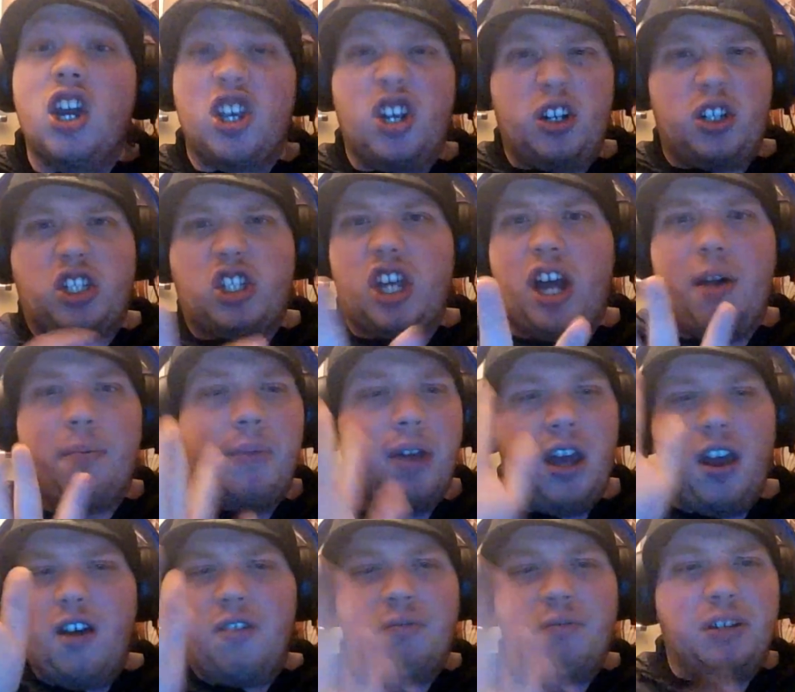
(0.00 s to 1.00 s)
you're some
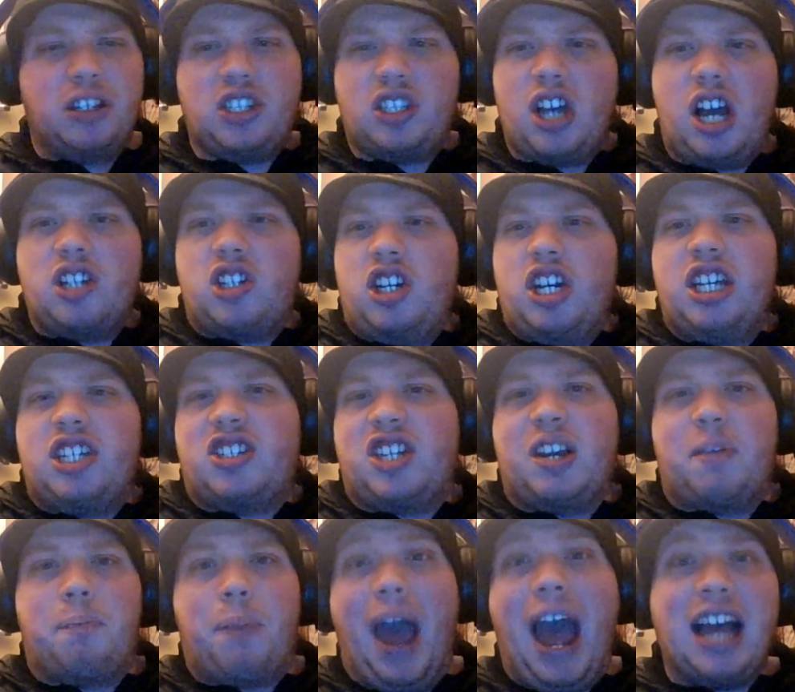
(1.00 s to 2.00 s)

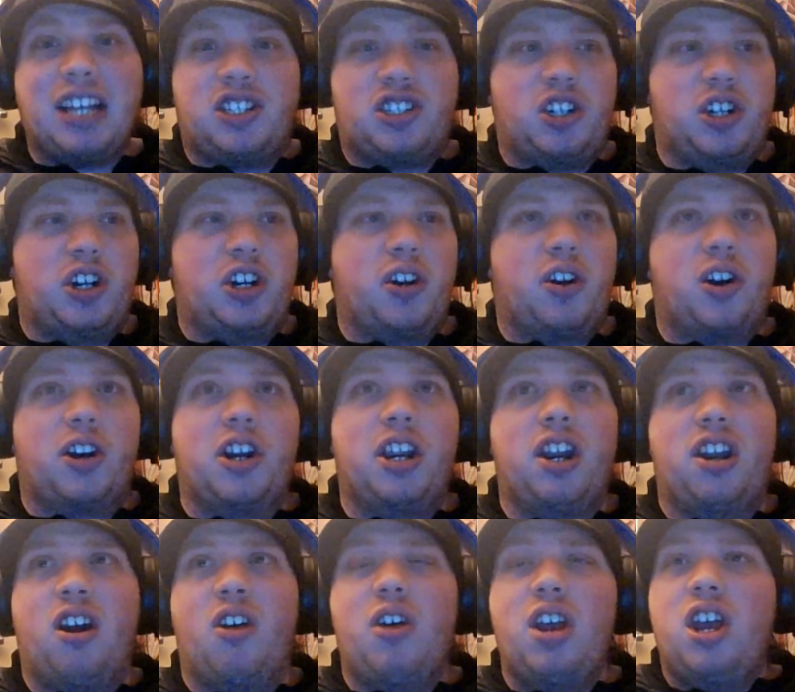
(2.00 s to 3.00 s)
misogynistic bastard, or, you
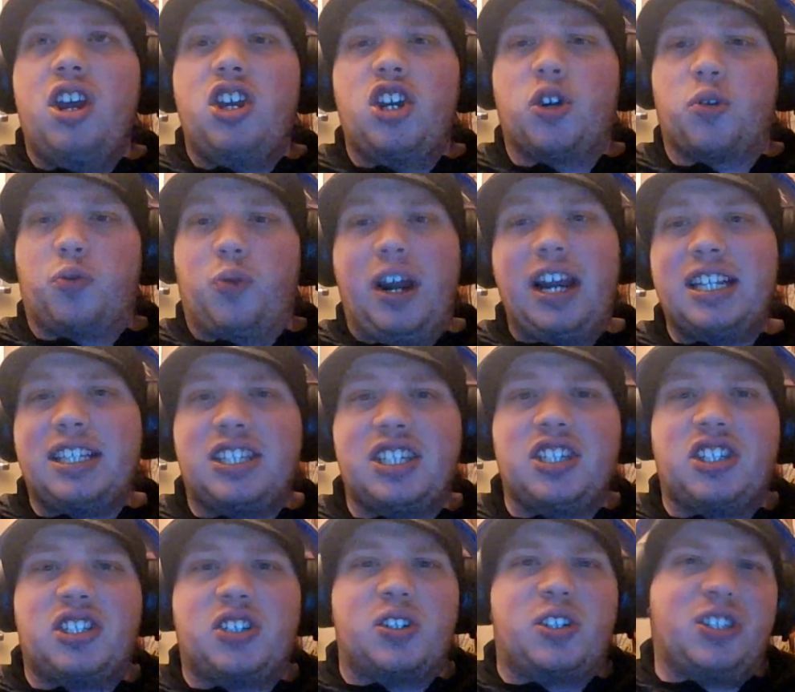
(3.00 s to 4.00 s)
know, you're
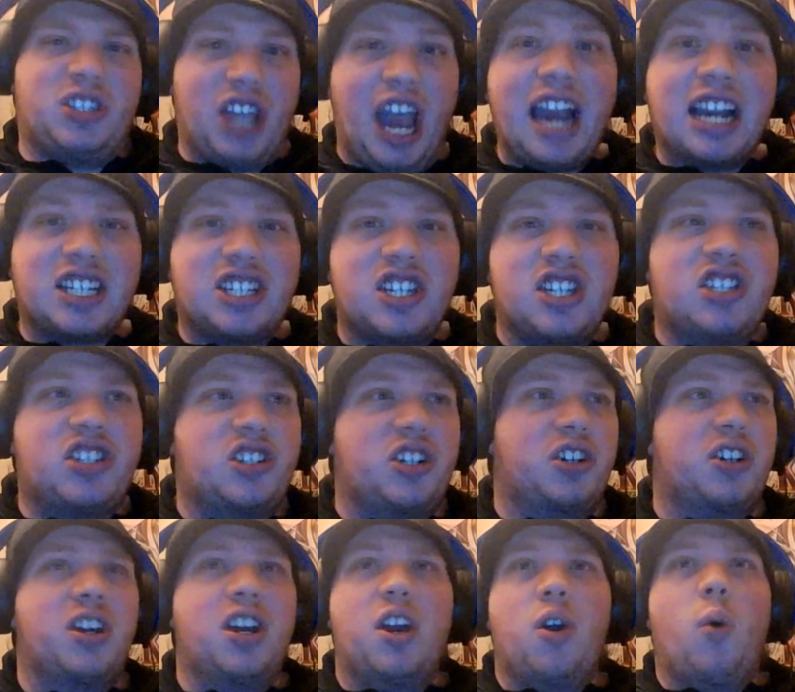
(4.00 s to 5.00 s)
racist or sexist
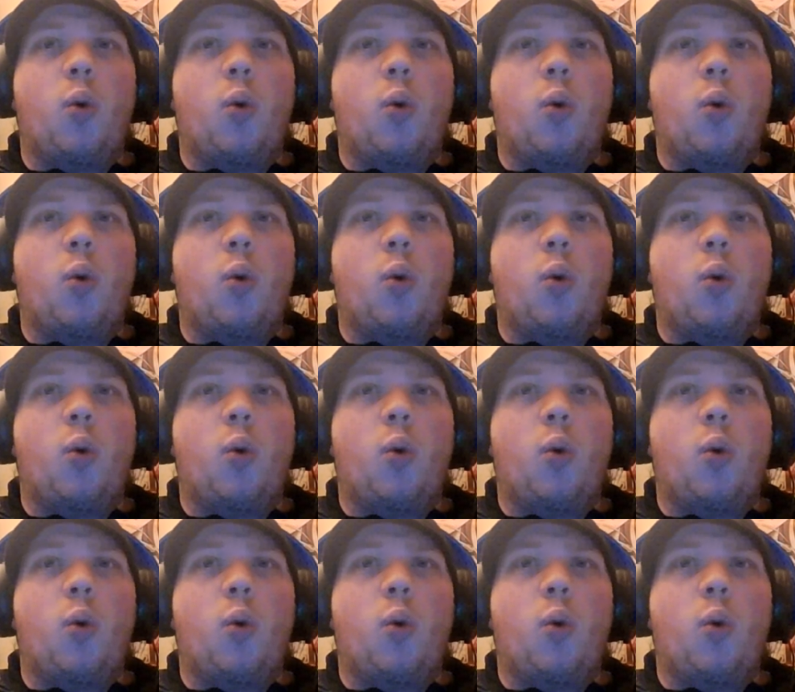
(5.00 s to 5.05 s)
or